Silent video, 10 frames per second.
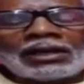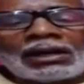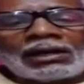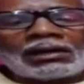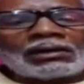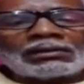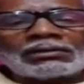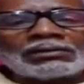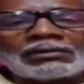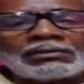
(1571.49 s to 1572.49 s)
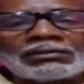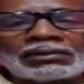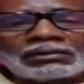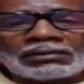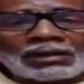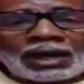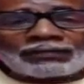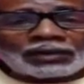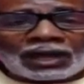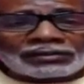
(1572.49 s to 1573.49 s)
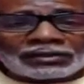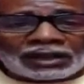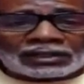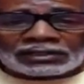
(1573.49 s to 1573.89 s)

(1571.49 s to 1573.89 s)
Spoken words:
I forgot your name,